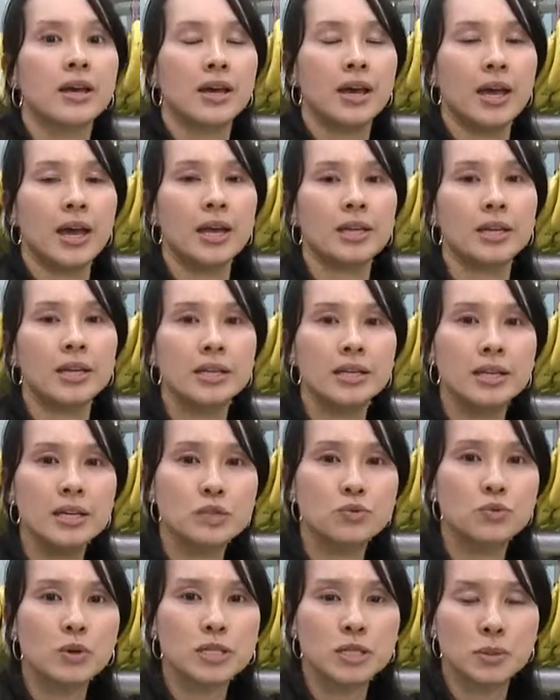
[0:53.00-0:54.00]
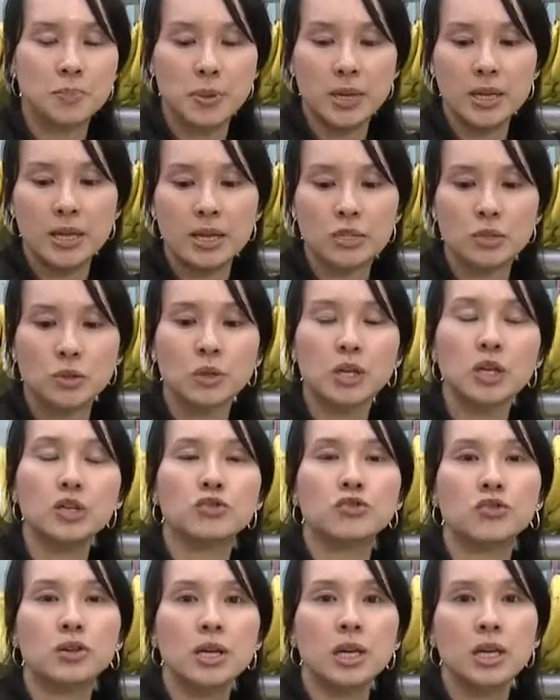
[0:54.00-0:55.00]
And in this recipe there's only
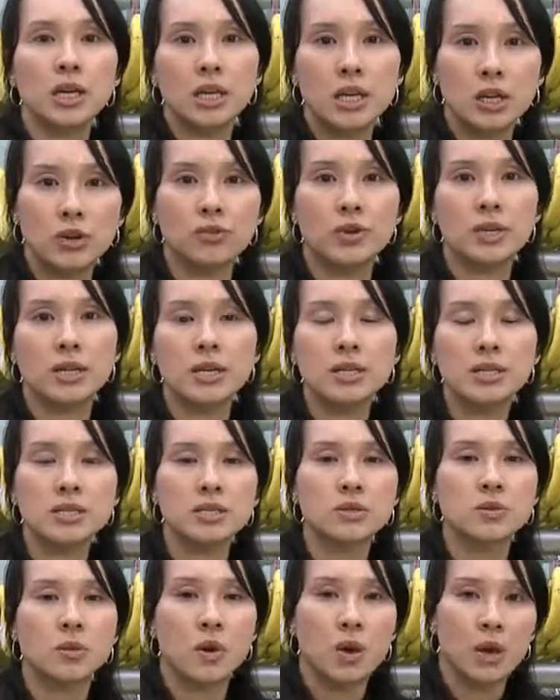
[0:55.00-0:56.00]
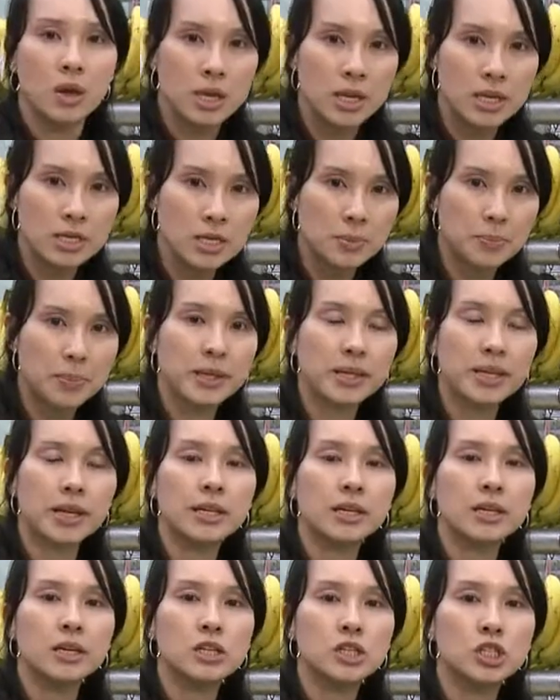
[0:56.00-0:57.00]
3 ingredients. It's the
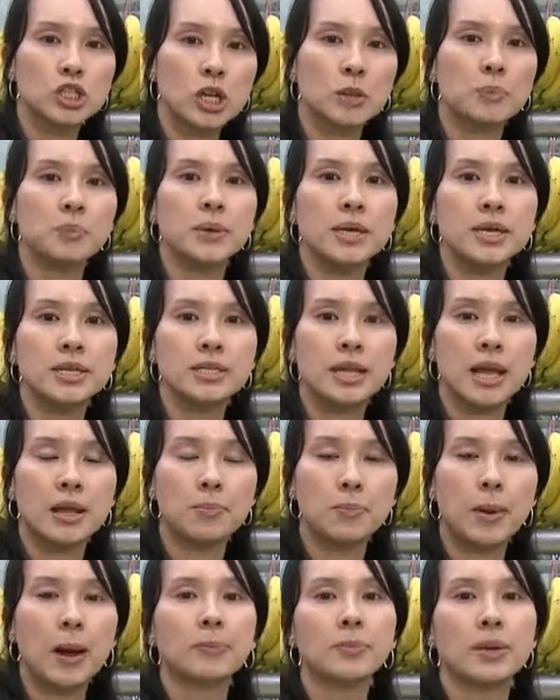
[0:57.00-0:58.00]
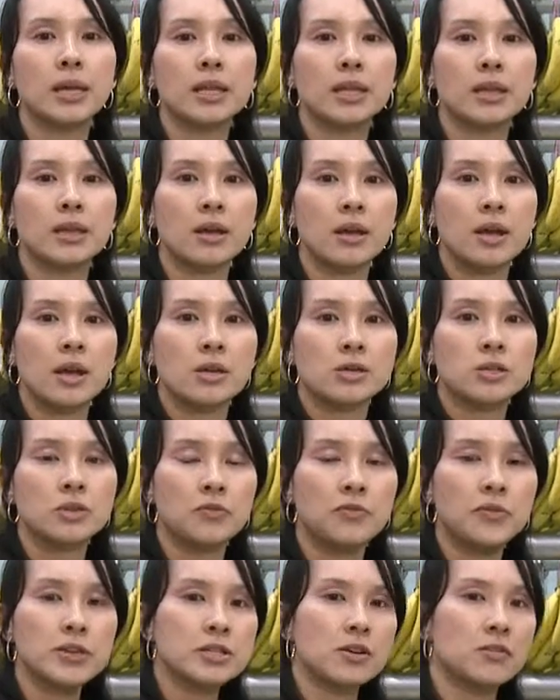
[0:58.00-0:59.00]
banana, chickpeas and pumpkin. So
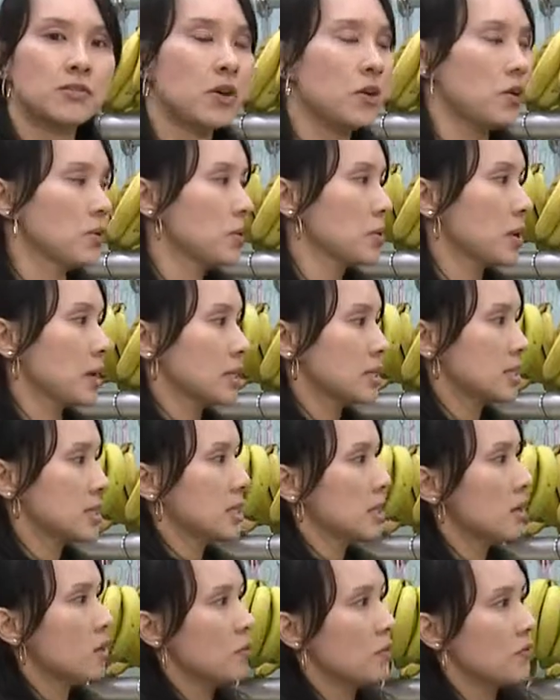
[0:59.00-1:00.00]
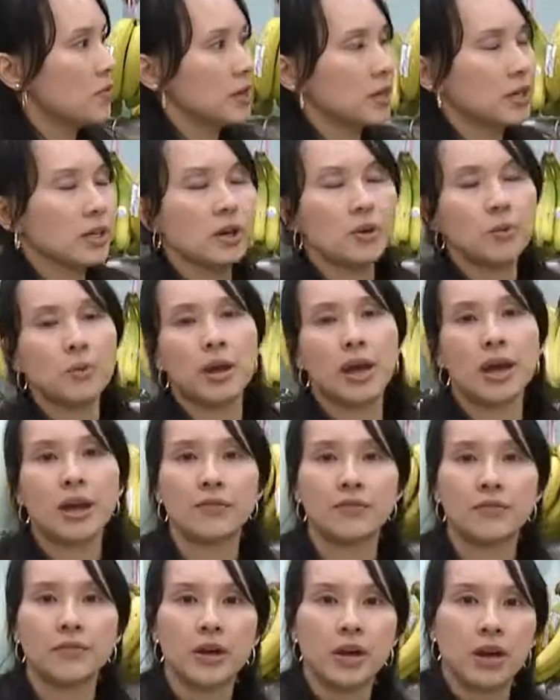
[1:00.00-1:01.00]
first of all, you can see over here we
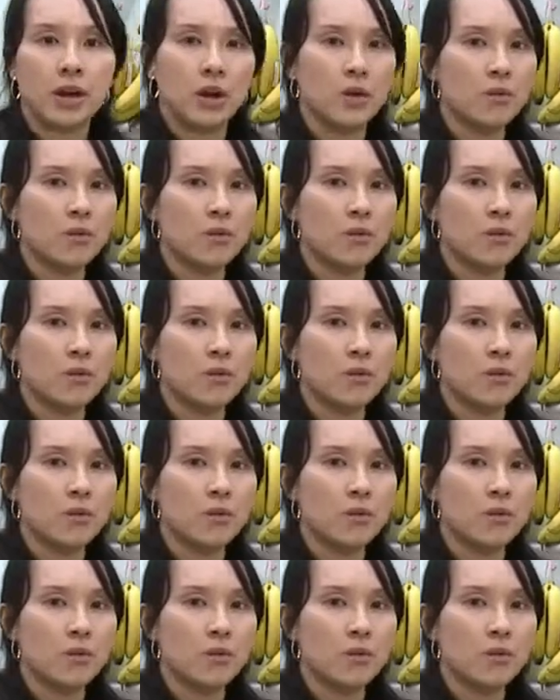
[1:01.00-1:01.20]
have a